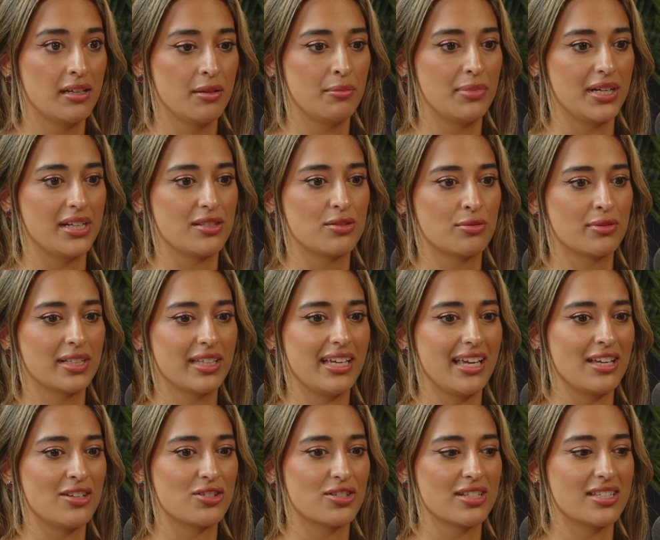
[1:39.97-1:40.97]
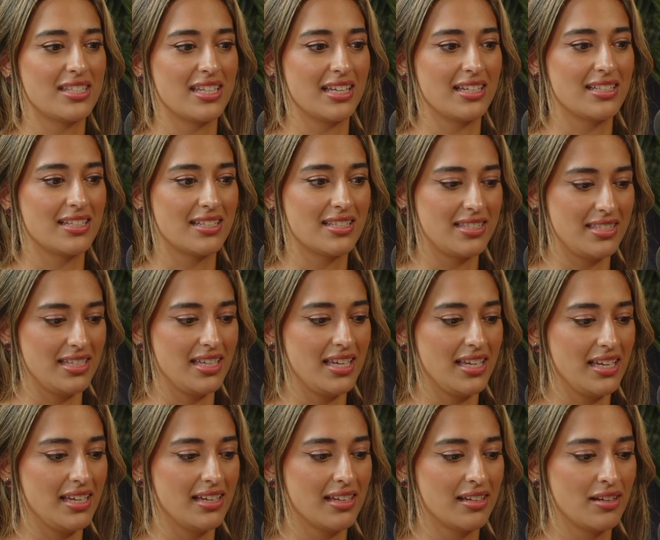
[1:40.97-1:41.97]
but it's really interesting to
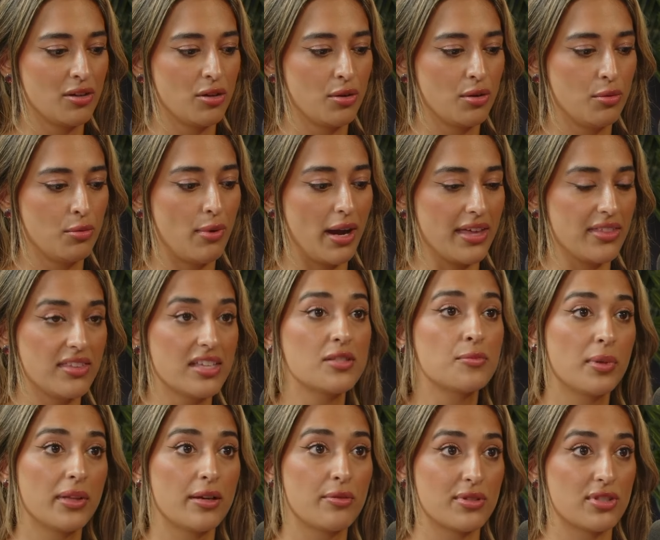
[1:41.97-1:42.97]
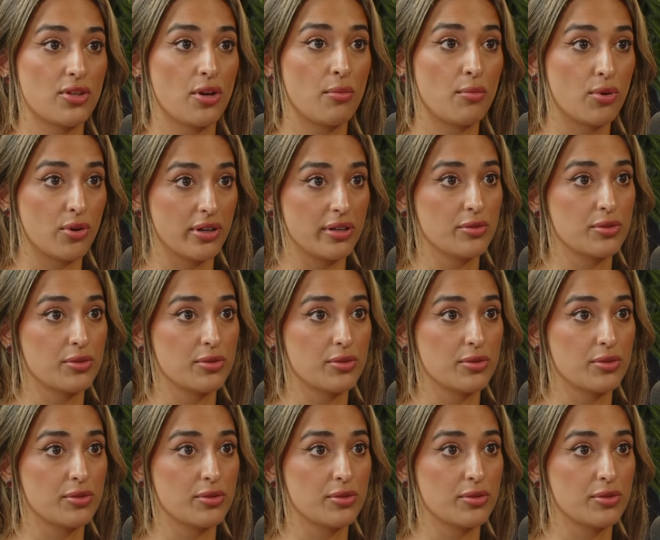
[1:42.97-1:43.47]
see why this play was so important.